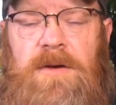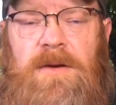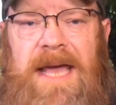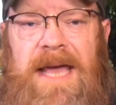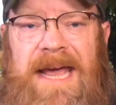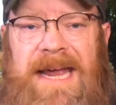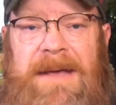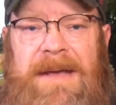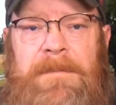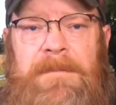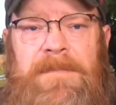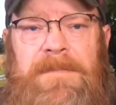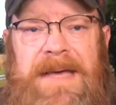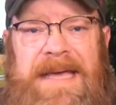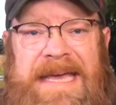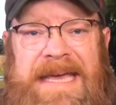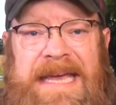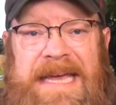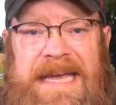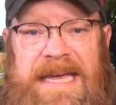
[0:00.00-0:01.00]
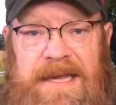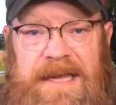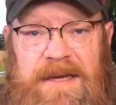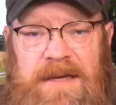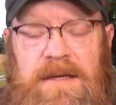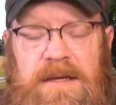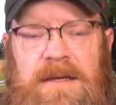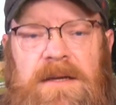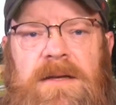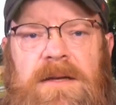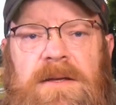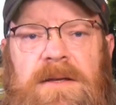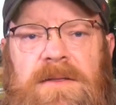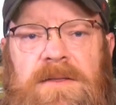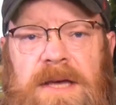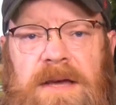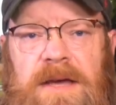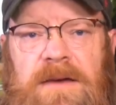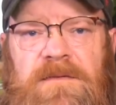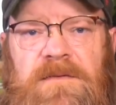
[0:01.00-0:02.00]
You can't impede
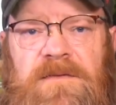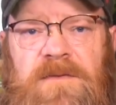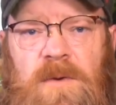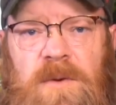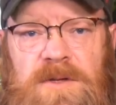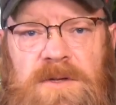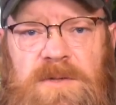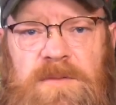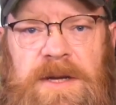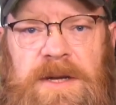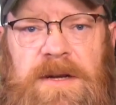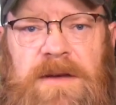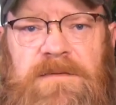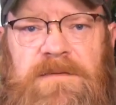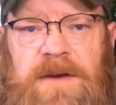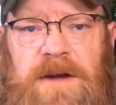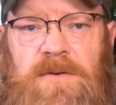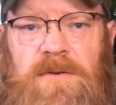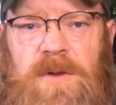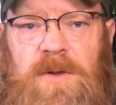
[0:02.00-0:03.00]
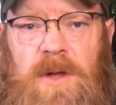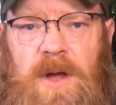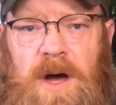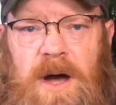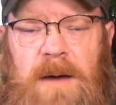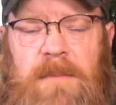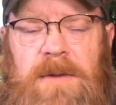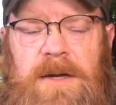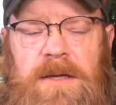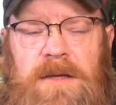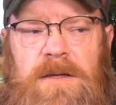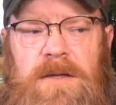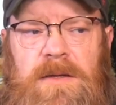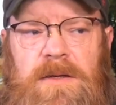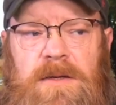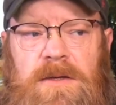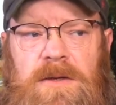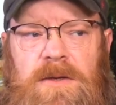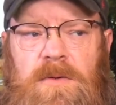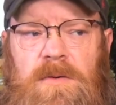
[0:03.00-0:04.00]
the enforcement of federal law, but
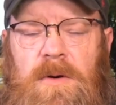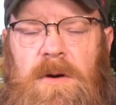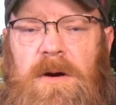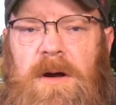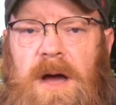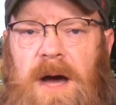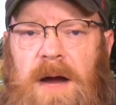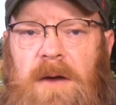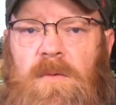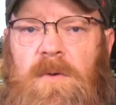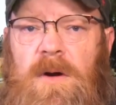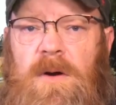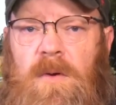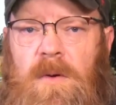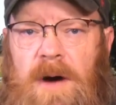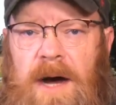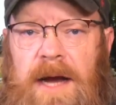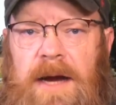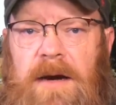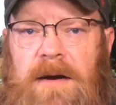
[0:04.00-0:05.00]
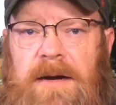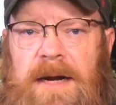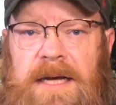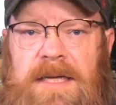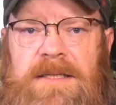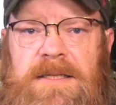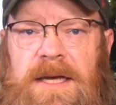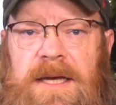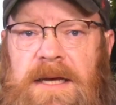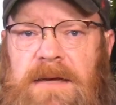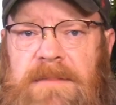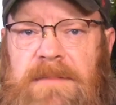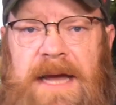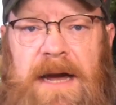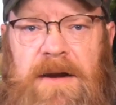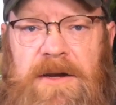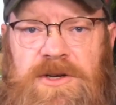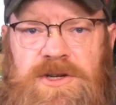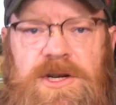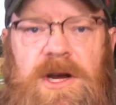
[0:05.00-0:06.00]
you are not required as a
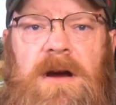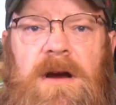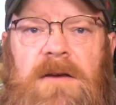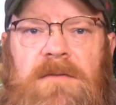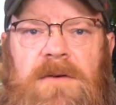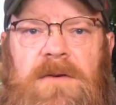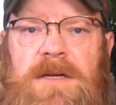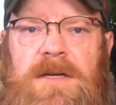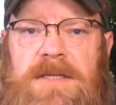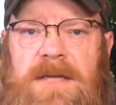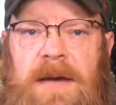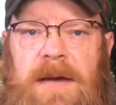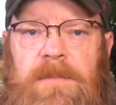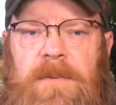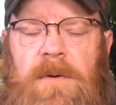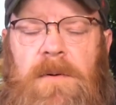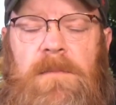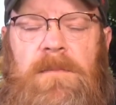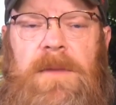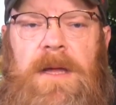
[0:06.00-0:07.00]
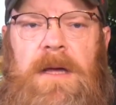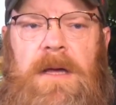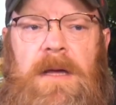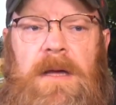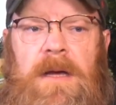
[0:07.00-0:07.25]
county sheriff, for example,